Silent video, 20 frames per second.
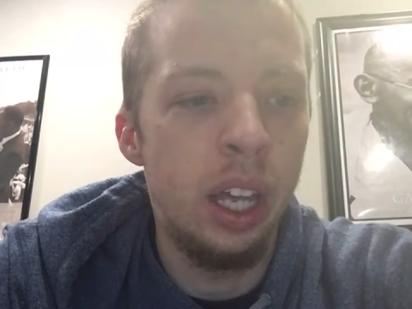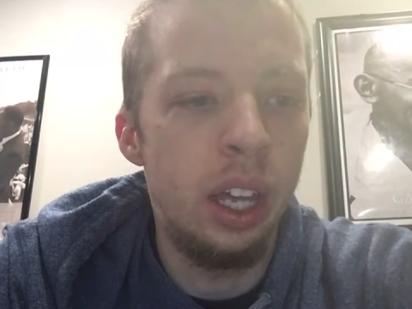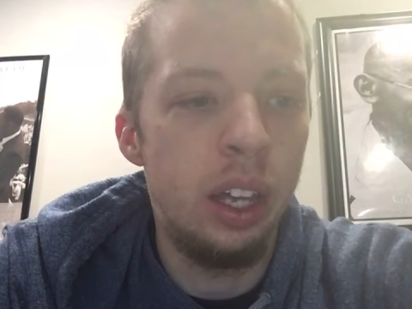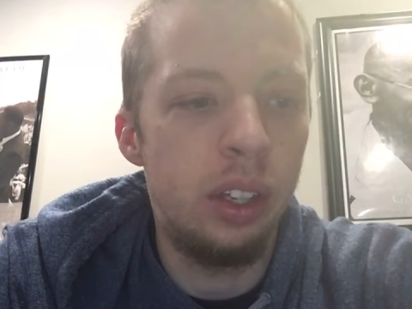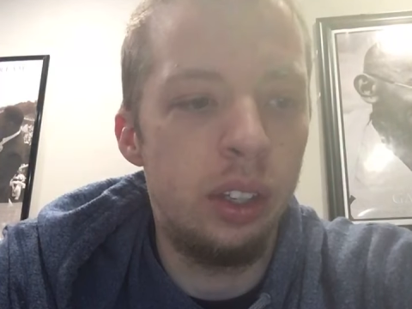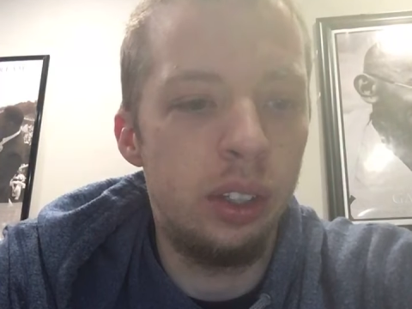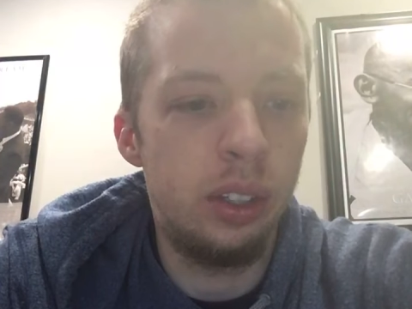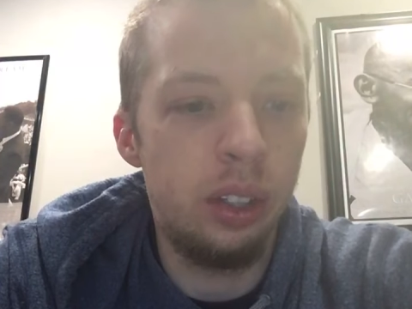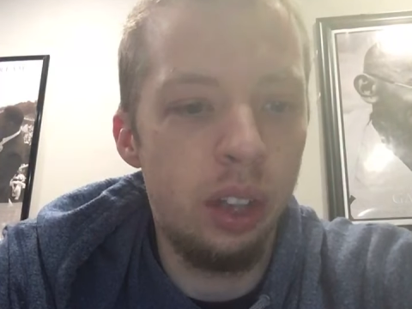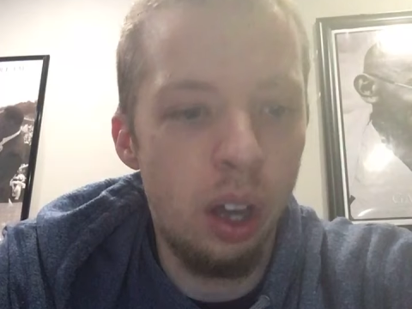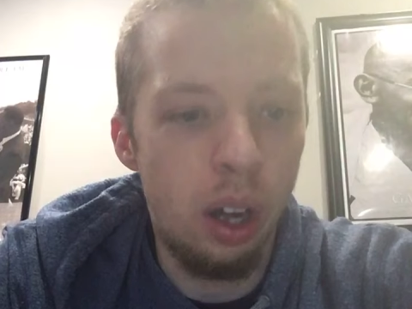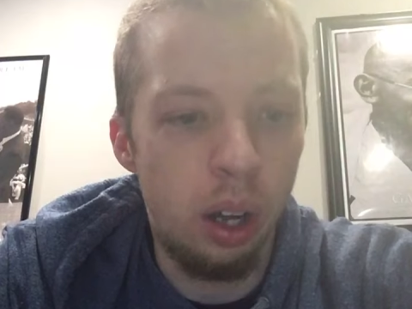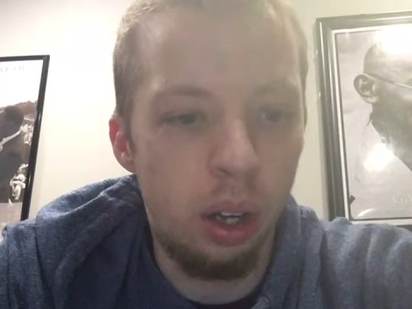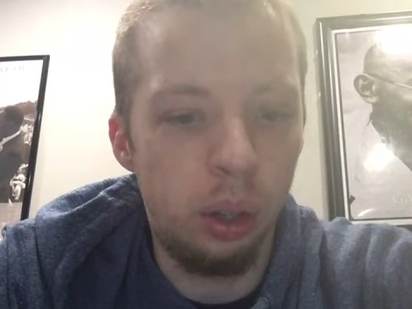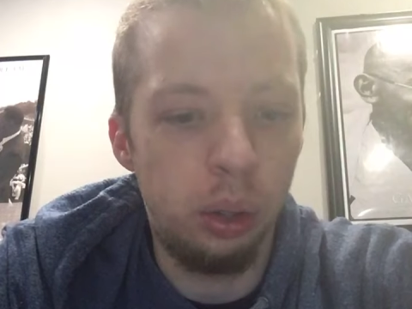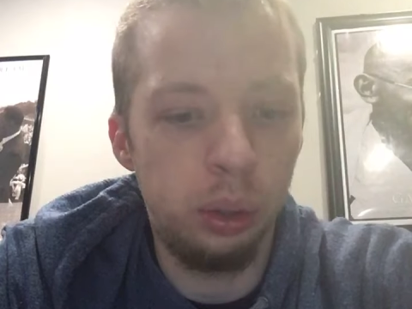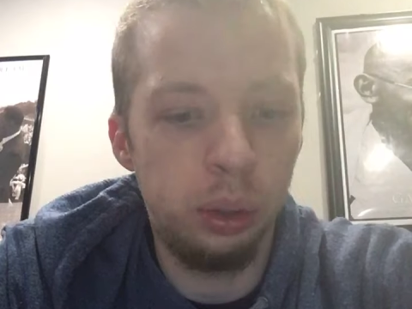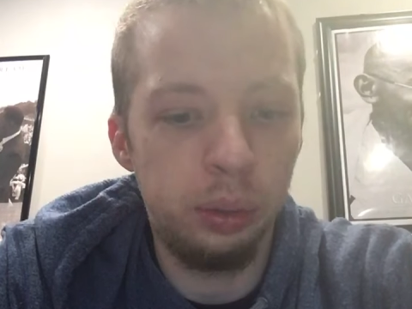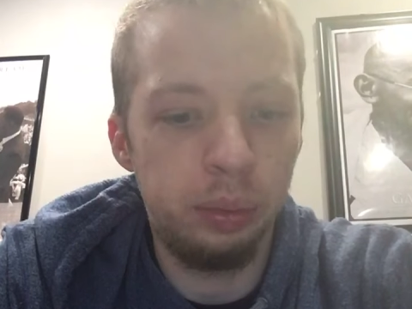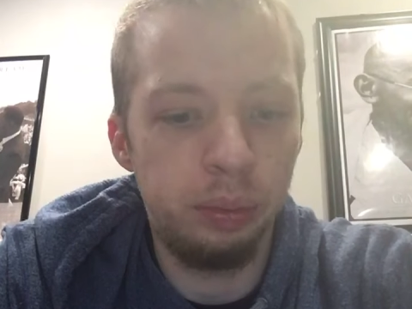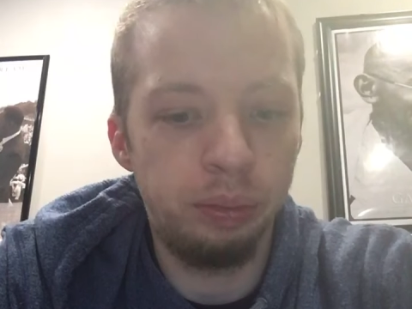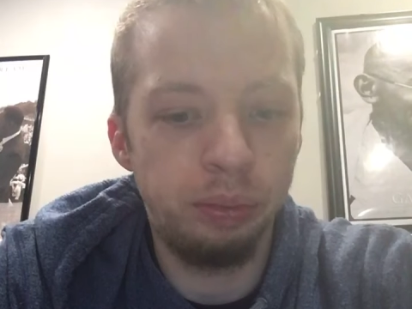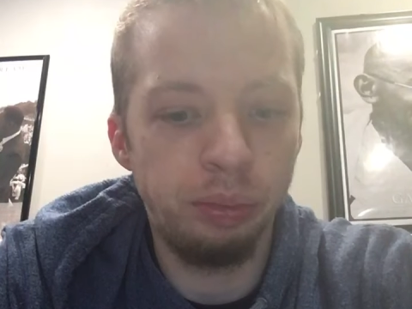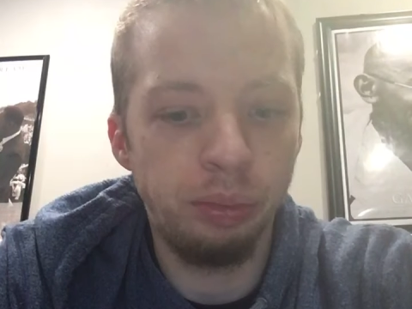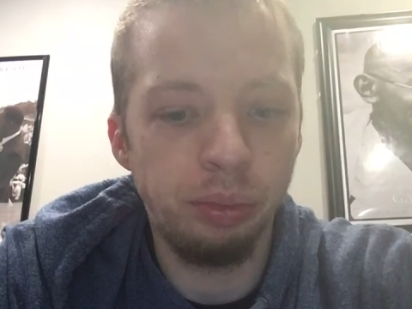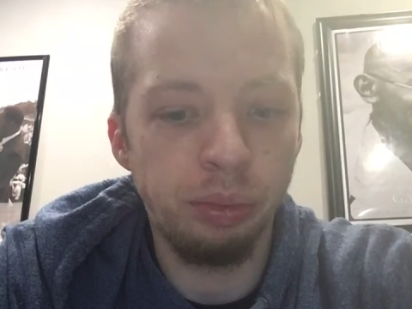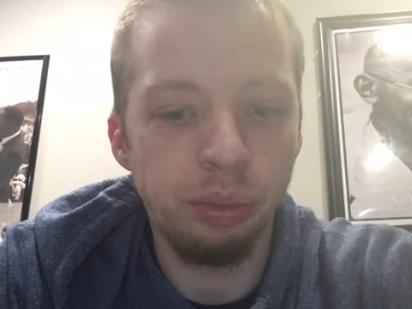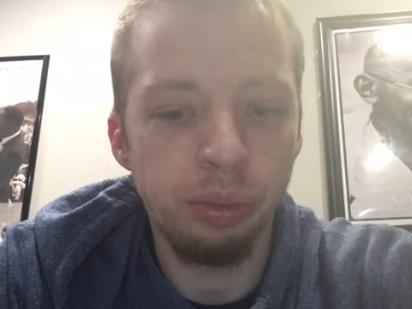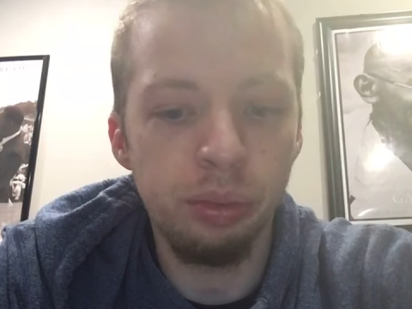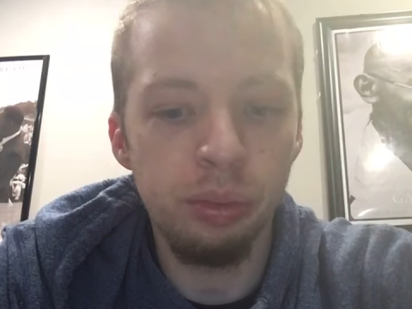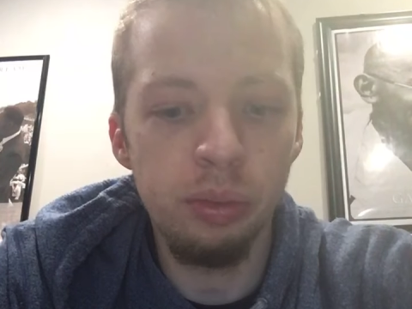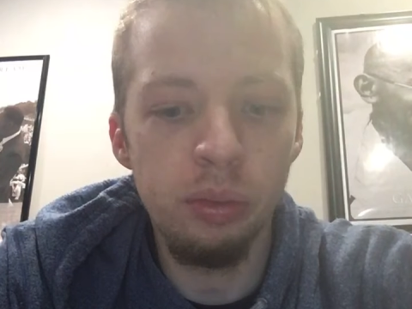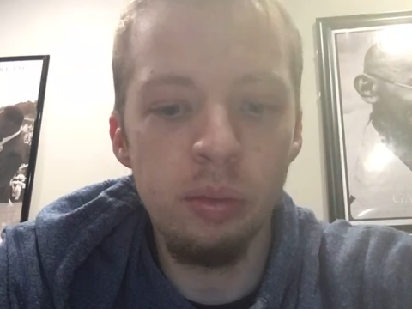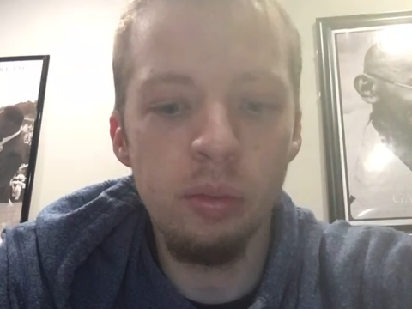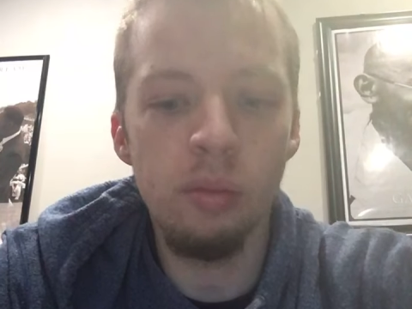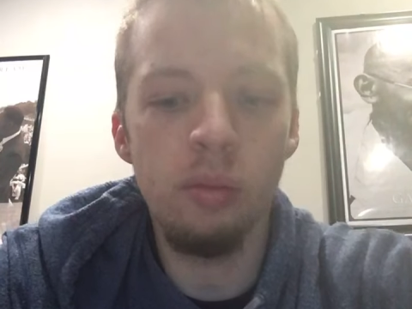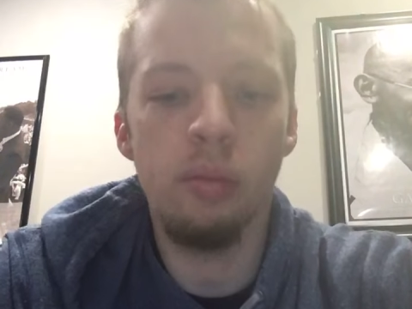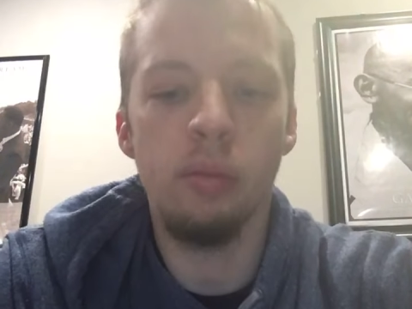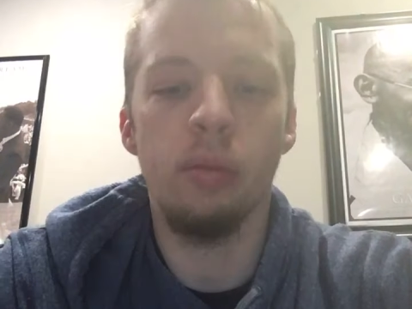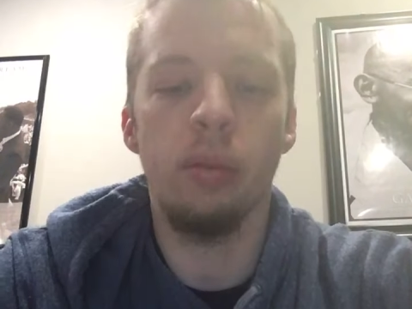So
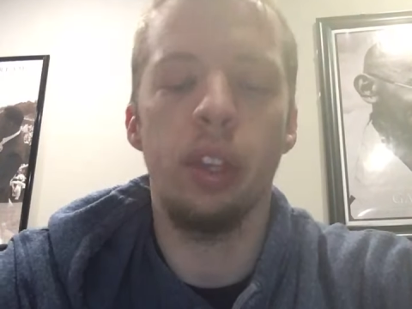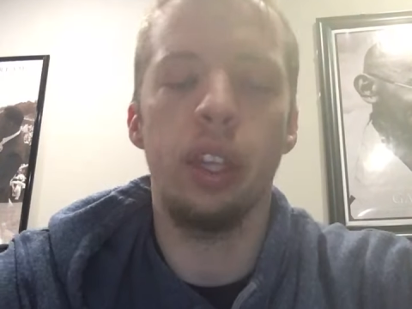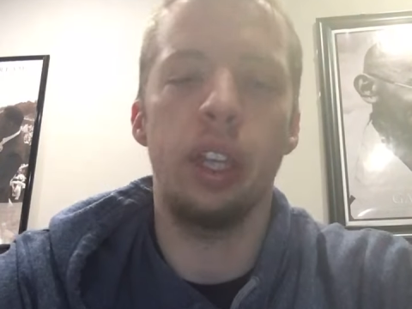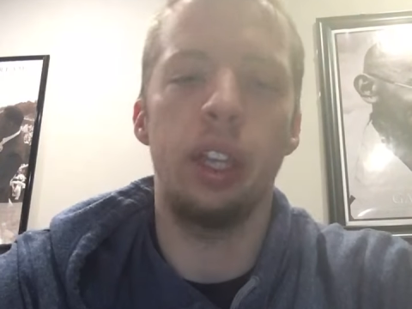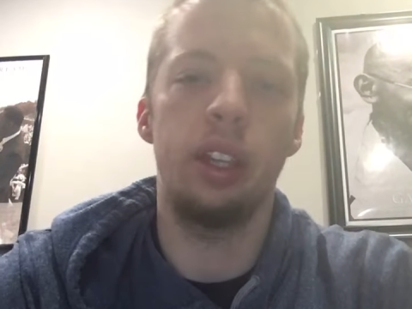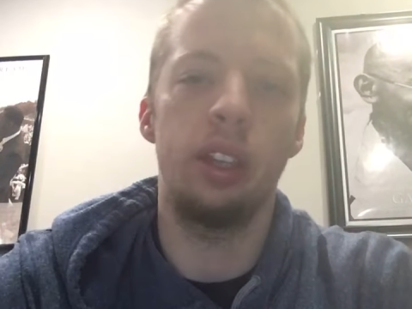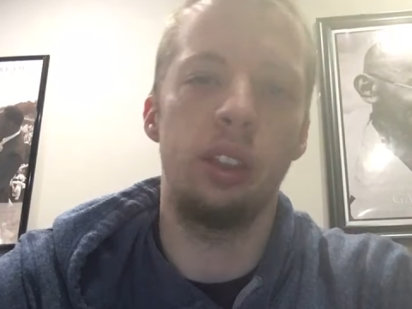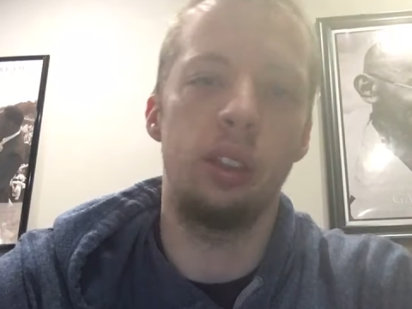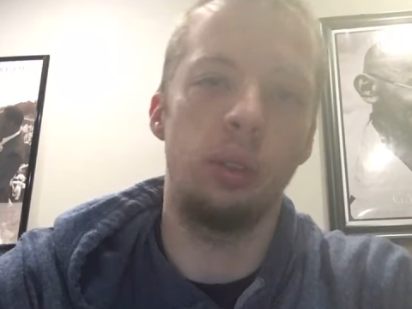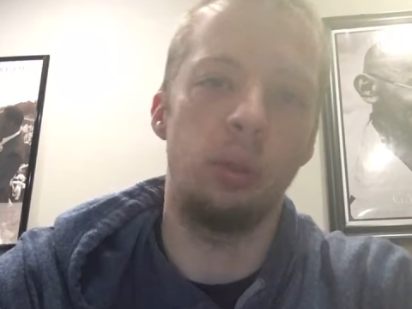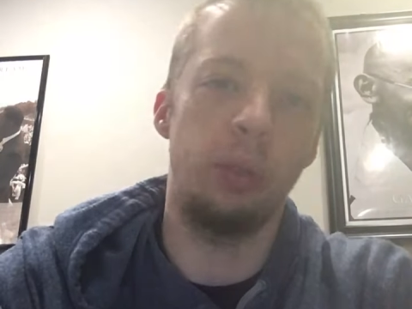the